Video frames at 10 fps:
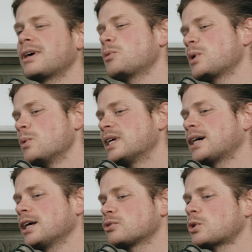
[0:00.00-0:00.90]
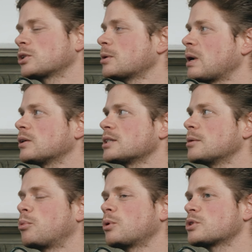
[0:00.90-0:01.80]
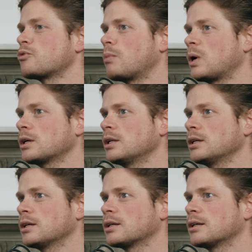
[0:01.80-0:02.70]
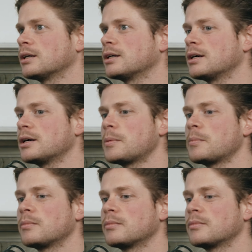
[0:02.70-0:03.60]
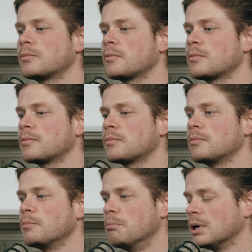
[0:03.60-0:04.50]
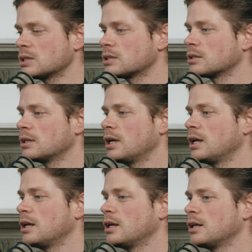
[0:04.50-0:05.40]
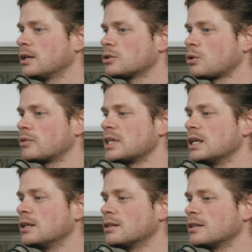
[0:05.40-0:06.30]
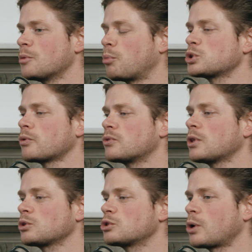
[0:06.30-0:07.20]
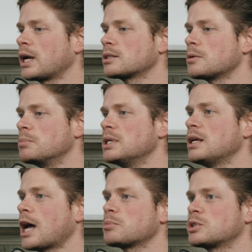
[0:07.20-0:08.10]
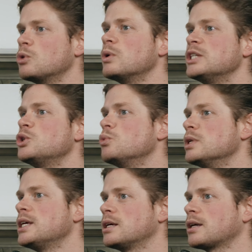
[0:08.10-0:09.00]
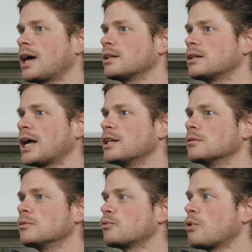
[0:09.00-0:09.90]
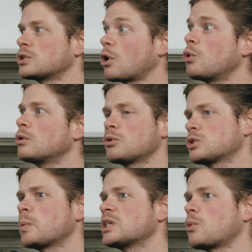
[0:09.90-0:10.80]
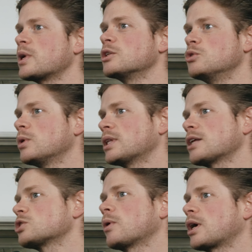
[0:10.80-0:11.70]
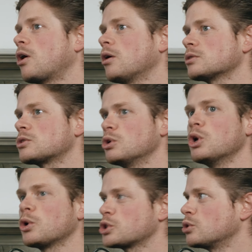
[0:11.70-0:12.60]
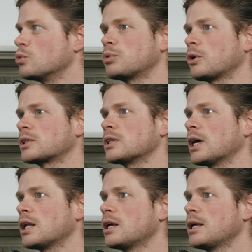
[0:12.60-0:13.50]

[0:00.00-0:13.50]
We kind of talked about the importance of marketing, but sort of the importance of not trying to be absolutely unique and focus on, oh no, somebody's already doing that, so I can't launch a new product in that.